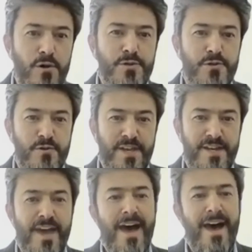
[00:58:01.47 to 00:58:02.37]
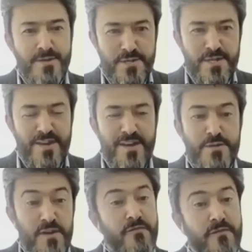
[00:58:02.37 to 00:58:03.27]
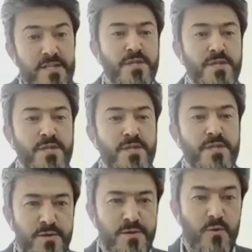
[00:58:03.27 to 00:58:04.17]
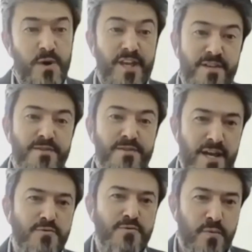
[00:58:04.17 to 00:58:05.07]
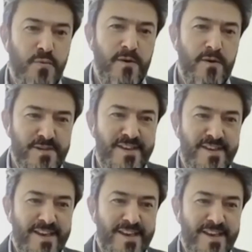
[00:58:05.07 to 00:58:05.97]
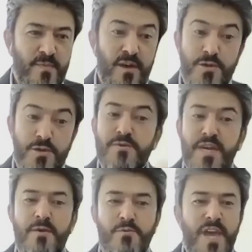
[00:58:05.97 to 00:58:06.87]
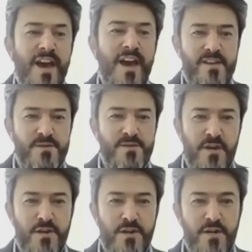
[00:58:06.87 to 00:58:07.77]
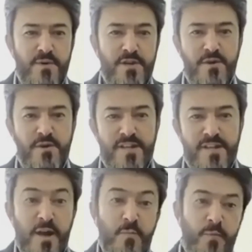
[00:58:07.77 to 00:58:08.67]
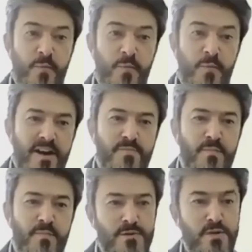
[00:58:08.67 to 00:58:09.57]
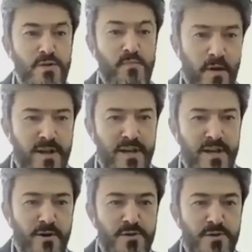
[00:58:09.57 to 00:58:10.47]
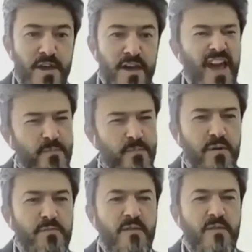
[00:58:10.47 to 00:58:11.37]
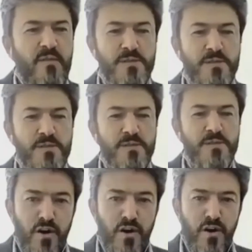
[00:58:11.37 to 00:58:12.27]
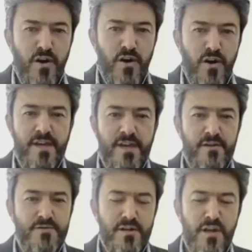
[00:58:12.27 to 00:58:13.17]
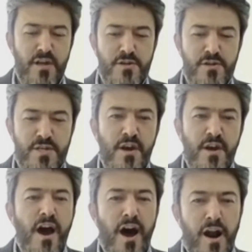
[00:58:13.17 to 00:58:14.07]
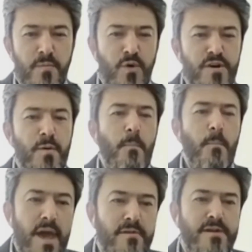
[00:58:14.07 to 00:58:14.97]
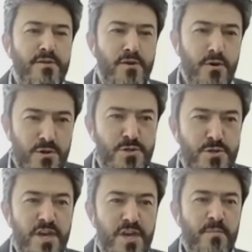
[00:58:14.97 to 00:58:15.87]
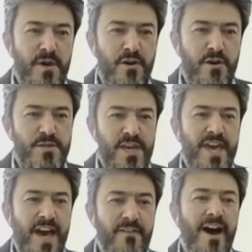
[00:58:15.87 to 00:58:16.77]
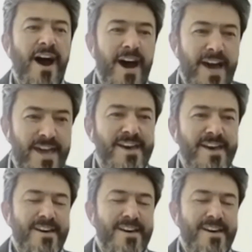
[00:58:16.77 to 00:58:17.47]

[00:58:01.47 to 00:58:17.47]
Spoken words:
also then ask some flexibilities with intellectual property. Because sometimes we have this discussion between private versus public goods, and probably vaccines and many other healthcare technology are more merit goods because they have high